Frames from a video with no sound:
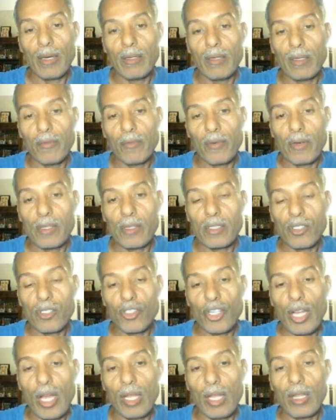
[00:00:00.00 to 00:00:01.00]
in the first
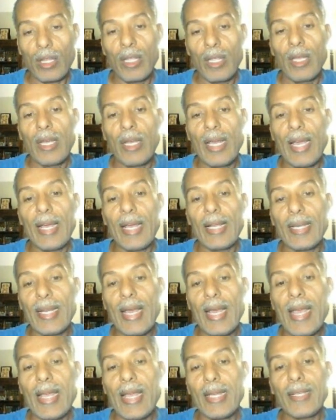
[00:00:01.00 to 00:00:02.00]
shell, Na,
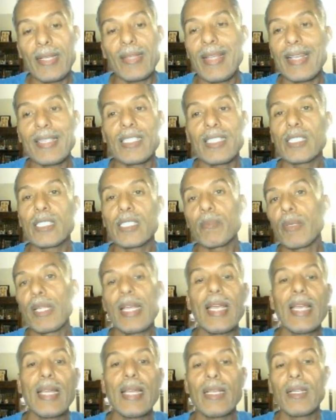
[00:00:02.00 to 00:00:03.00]
that is
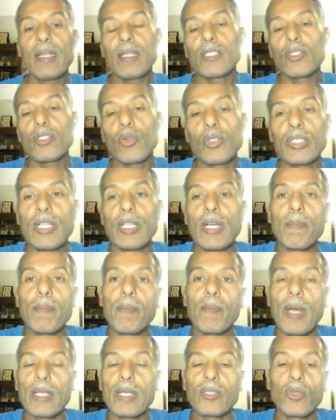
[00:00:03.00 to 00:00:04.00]
plain
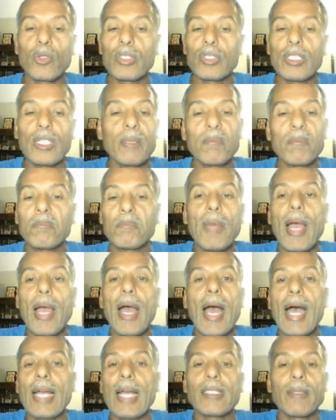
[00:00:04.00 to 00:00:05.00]
sodium, a sodium
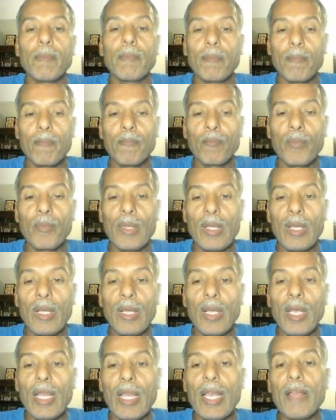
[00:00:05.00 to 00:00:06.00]
atom.
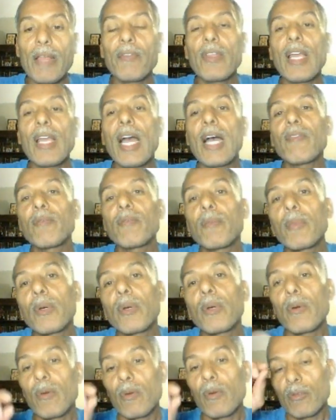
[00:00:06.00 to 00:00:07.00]
If you have
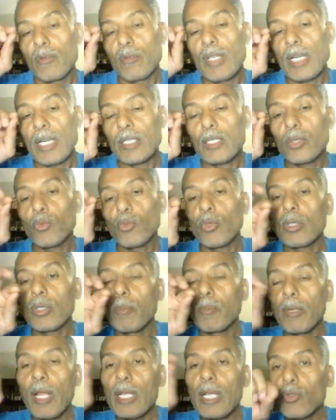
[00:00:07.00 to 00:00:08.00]
next to
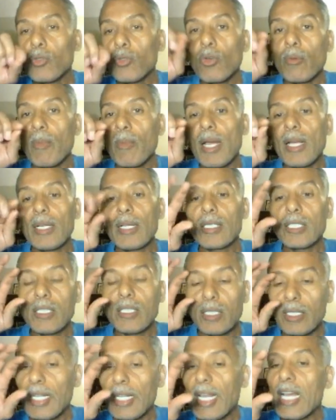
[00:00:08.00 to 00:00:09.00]
it plus or
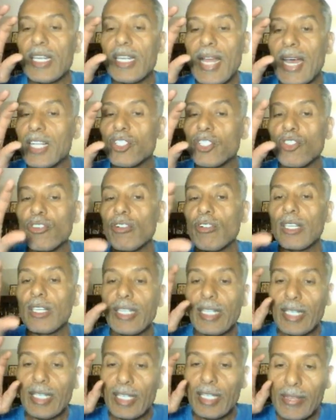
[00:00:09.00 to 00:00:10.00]
minus,
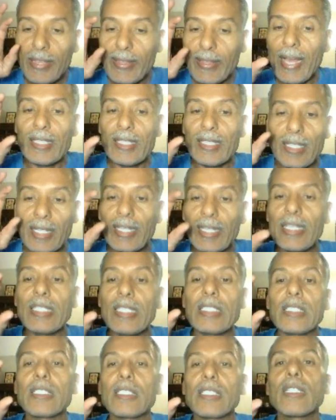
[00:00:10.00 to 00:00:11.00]
naturally that
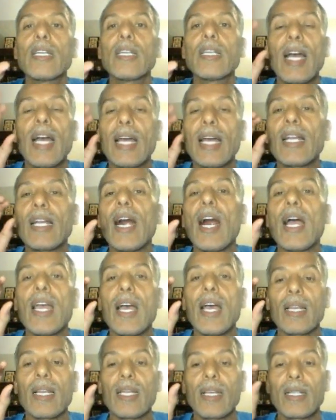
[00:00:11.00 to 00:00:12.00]
is an
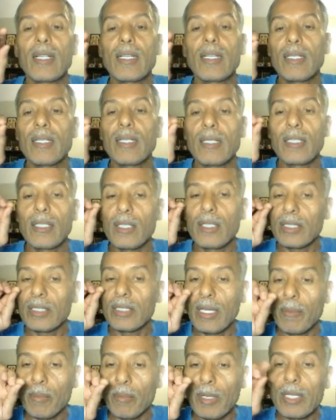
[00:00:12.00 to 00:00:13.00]
ion. You
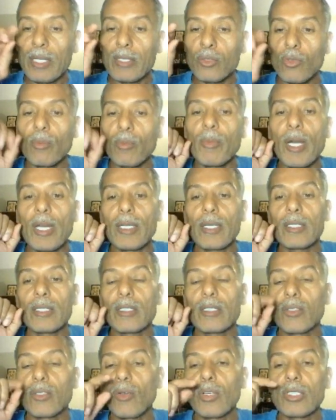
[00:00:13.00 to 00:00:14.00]
say plus or minus.
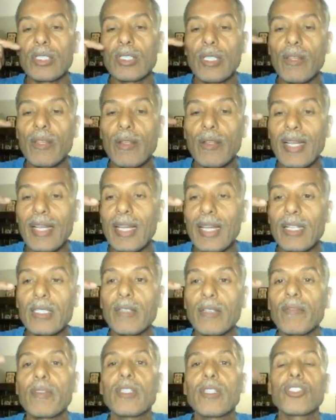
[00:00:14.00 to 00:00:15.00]
So it's either
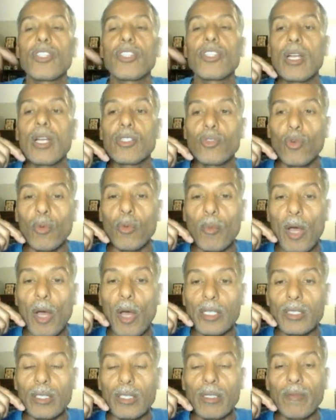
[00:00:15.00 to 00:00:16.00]
negatively charged or
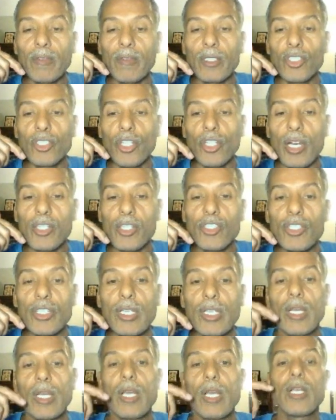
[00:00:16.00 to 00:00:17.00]
positively charged.
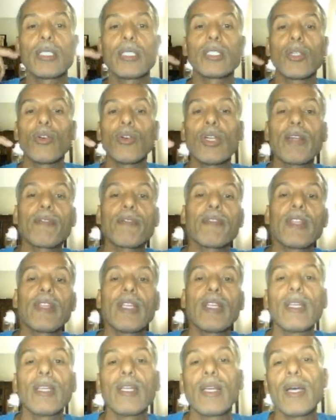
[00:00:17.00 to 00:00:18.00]
So if
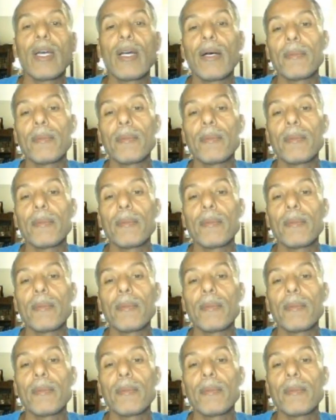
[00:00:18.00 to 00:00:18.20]
the